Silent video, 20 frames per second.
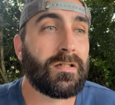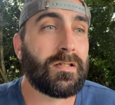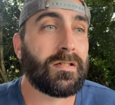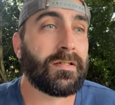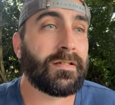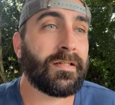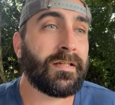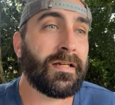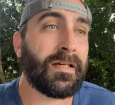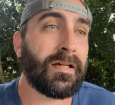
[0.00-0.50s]

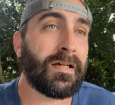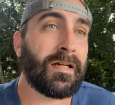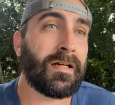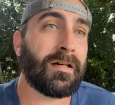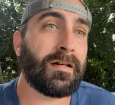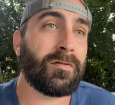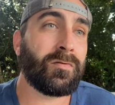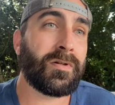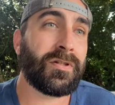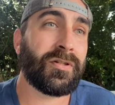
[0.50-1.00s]

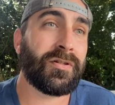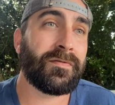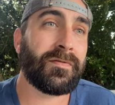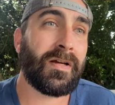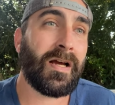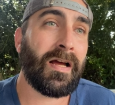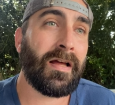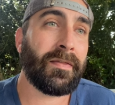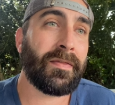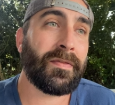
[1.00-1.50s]
Yeah, when you've
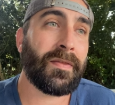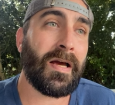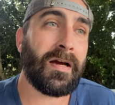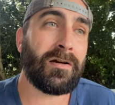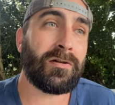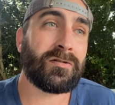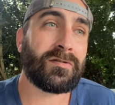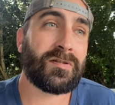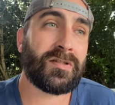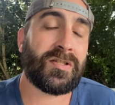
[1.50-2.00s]
got
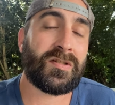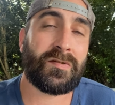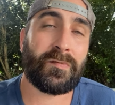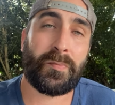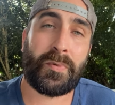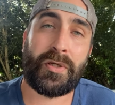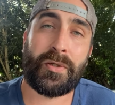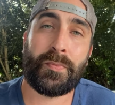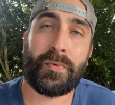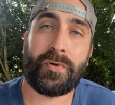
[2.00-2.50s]
thousands of
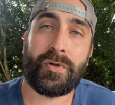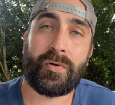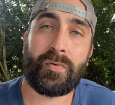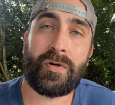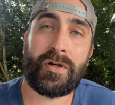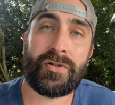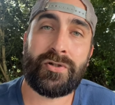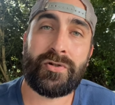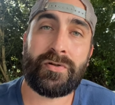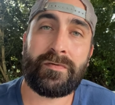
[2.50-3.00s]
people that
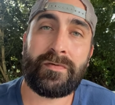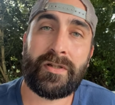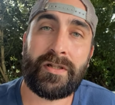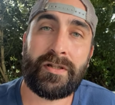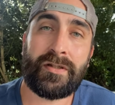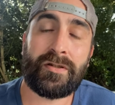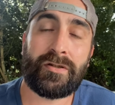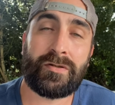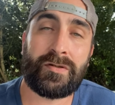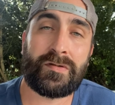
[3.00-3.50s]
watch your
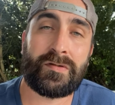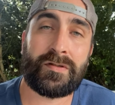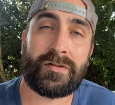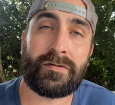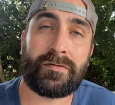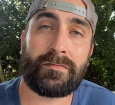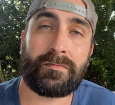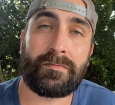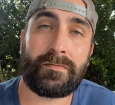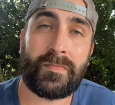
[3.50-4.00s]
videos
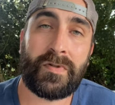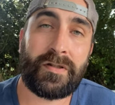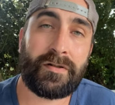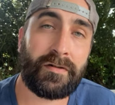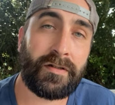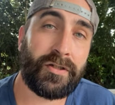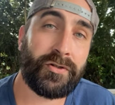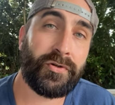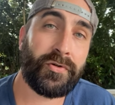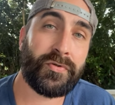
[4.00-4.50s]
and that are
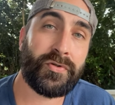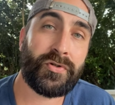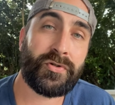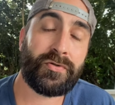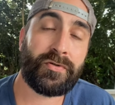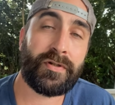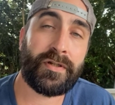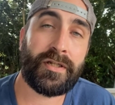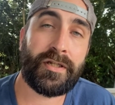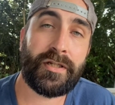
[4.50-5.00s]
in your
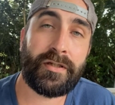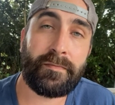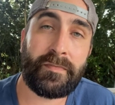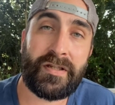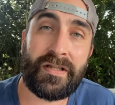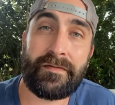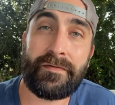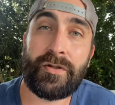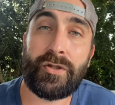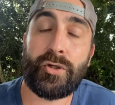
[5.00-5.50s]
stream
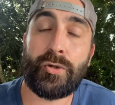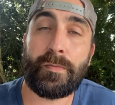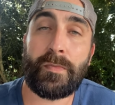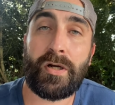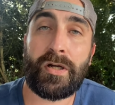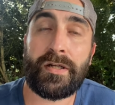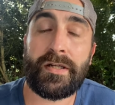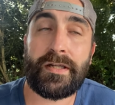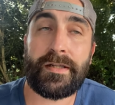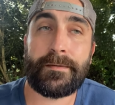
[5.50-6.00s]
giving you
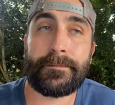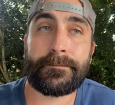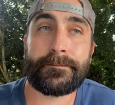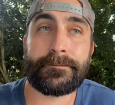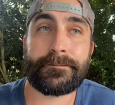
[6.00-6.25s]
money,